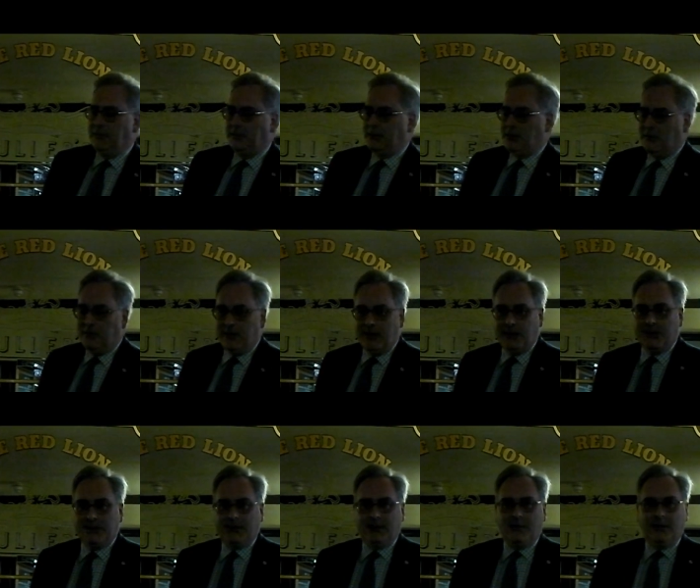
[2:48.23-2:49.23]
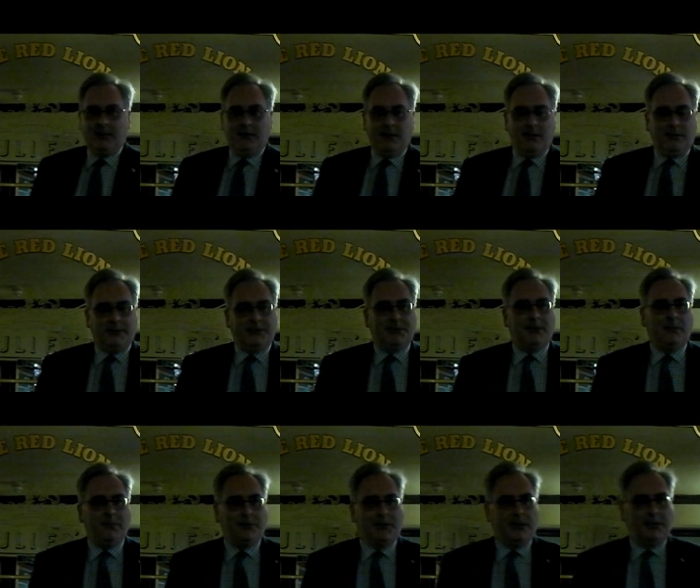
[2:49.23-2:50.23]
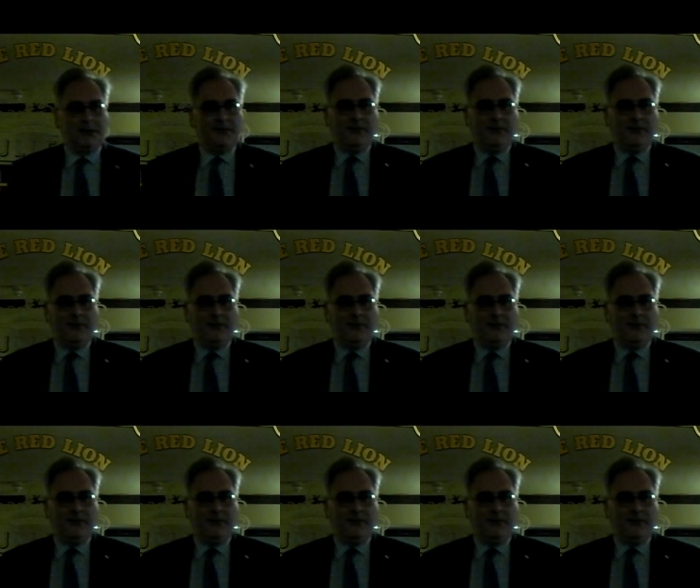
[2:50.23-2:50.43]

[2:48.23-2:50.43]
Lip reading: topics and our subjects